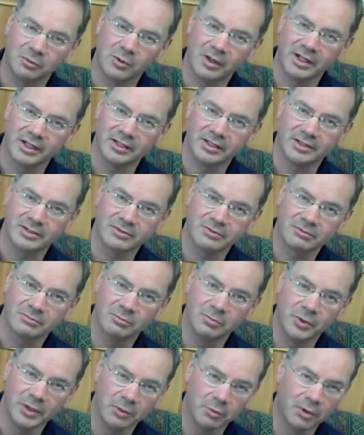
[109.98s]
what it is
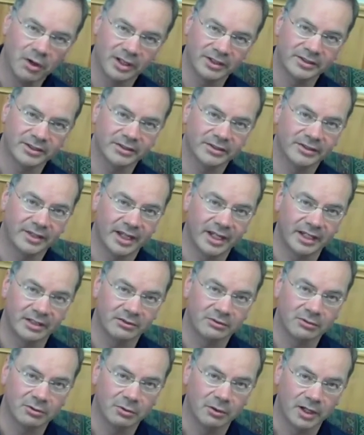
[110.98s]
we want to say
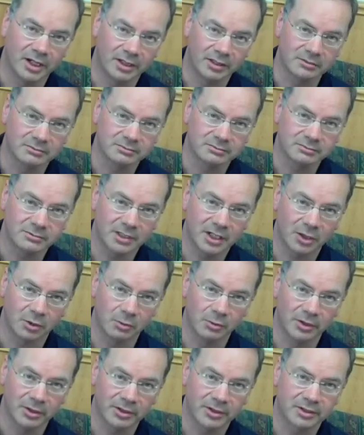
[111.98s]
through our, our
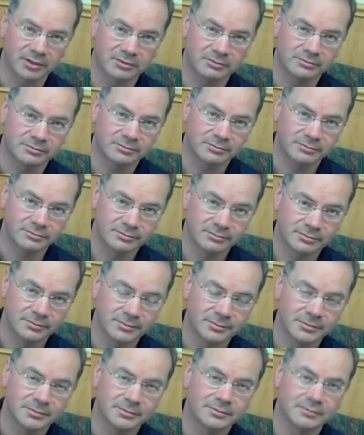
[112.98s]
work.
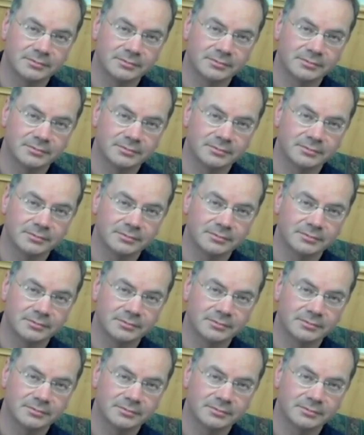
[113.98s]
Hmm.